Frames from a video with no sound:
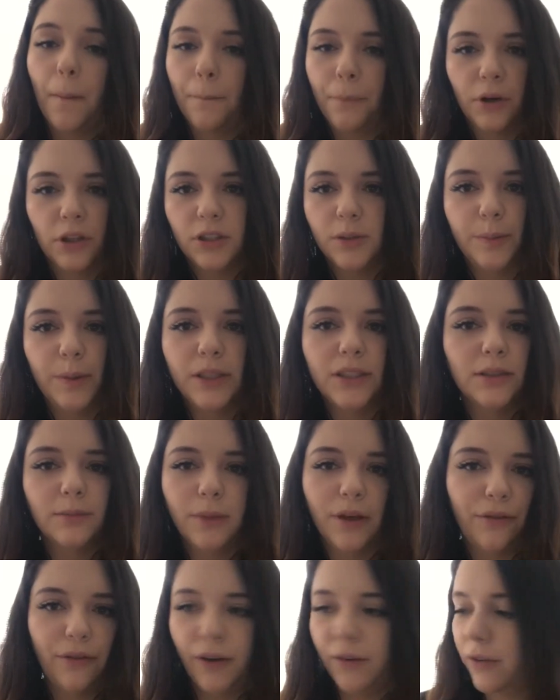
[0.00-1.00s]
Burt's Bees is
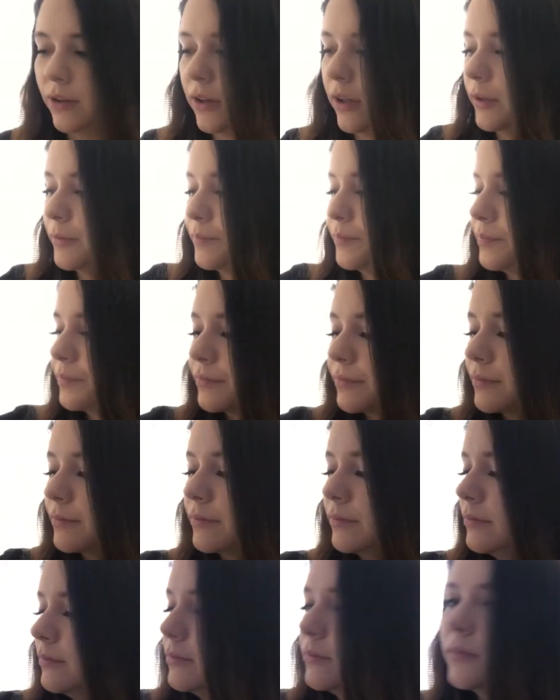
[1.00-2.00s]
my favorite though.
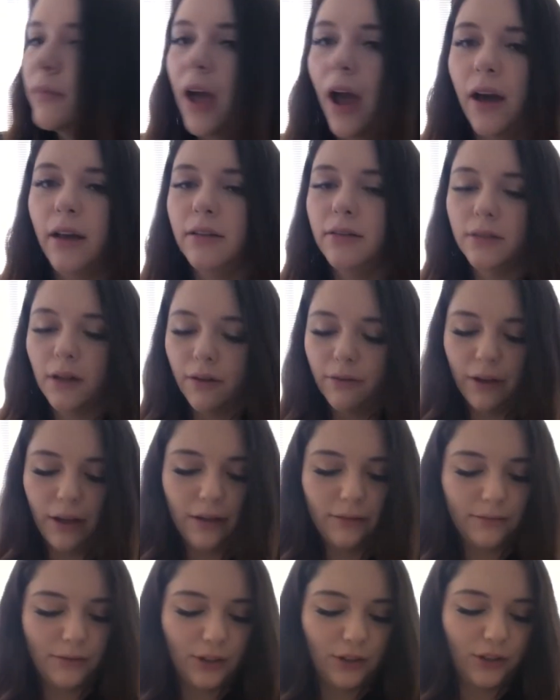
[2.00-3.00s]
I love
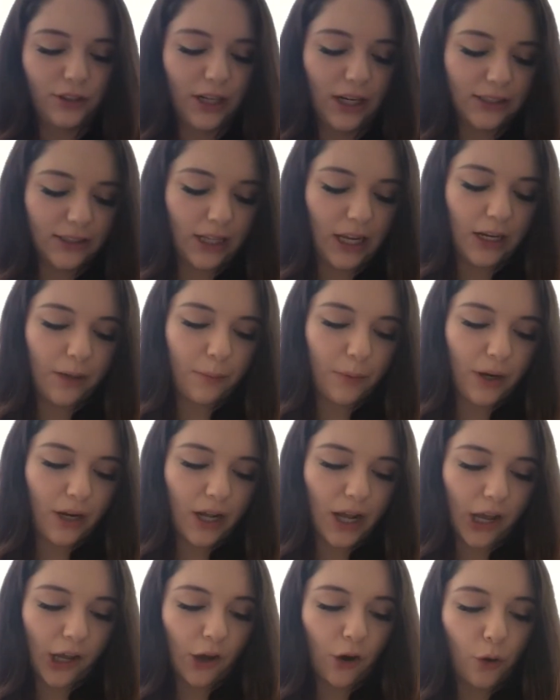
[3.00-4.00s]
it. You can ask
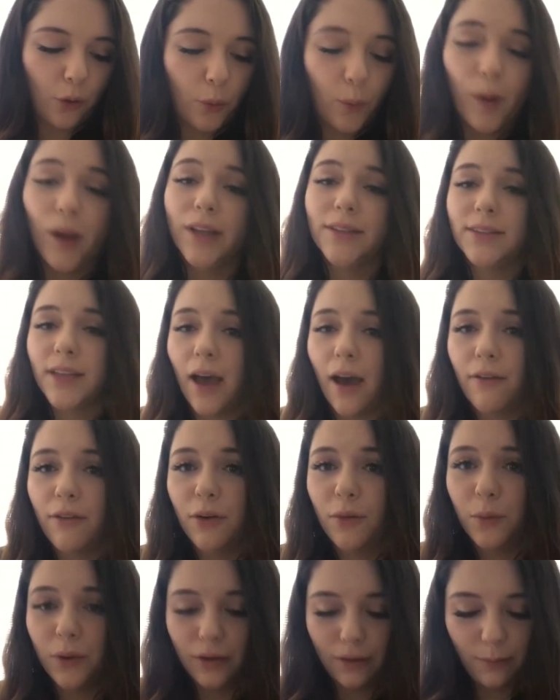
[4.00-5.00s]
anybody. I always have
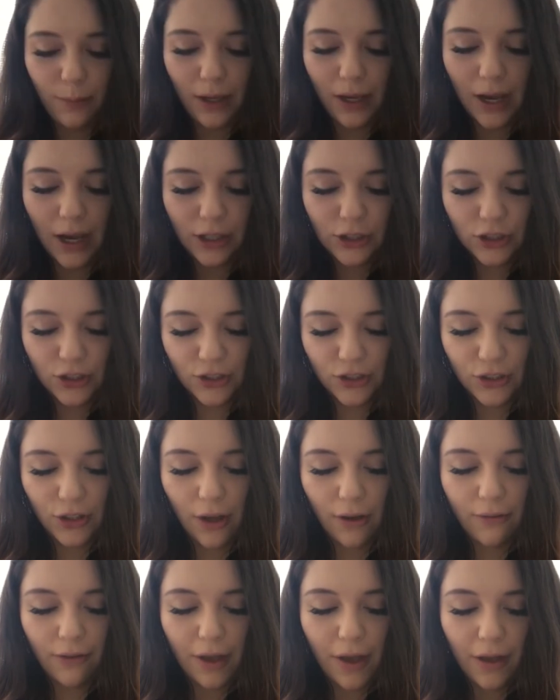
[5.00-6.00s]
it with me. I just
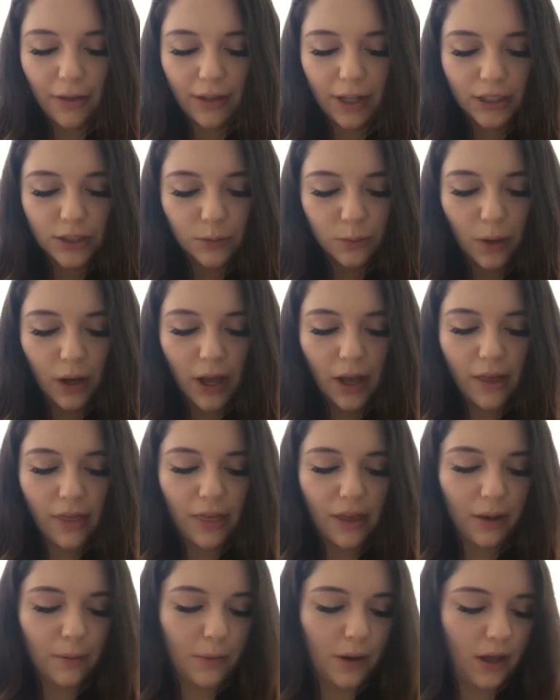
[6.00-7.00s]
love it, and that's why I
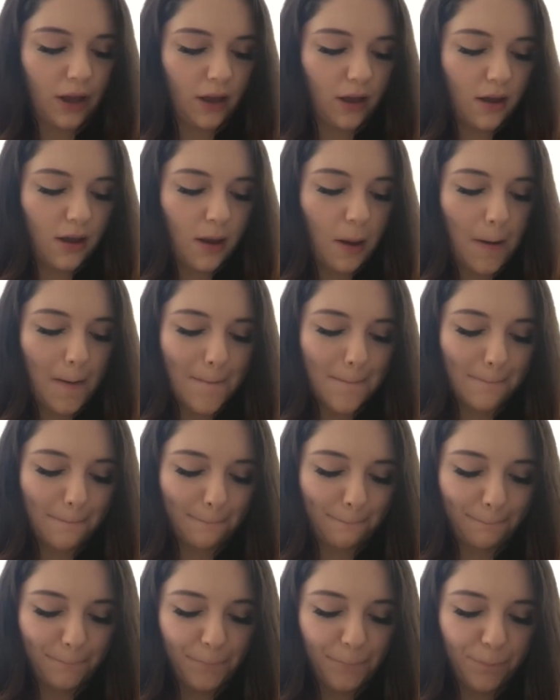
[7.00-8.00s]
think my
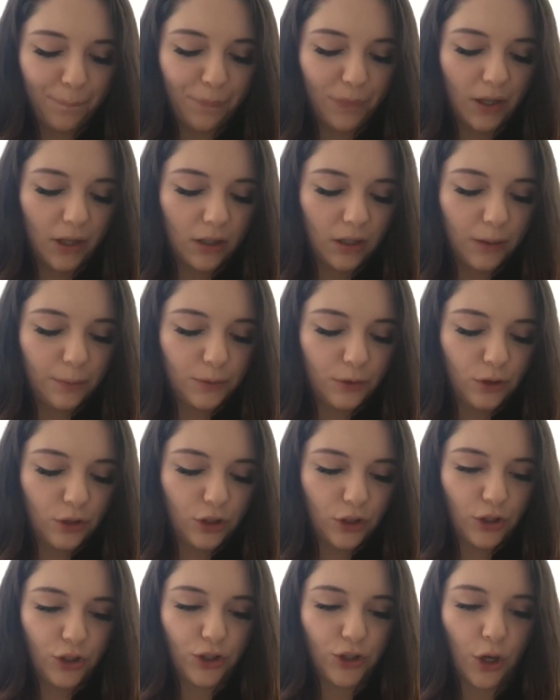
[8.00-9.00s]
lips are
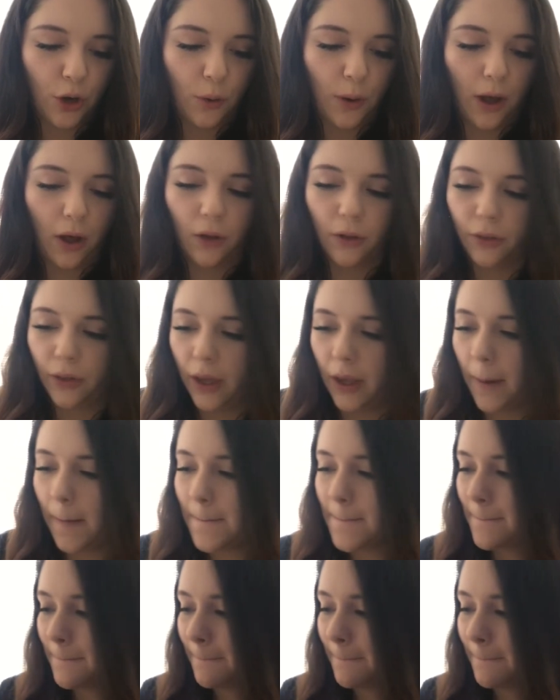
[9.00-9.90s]
just so healthy.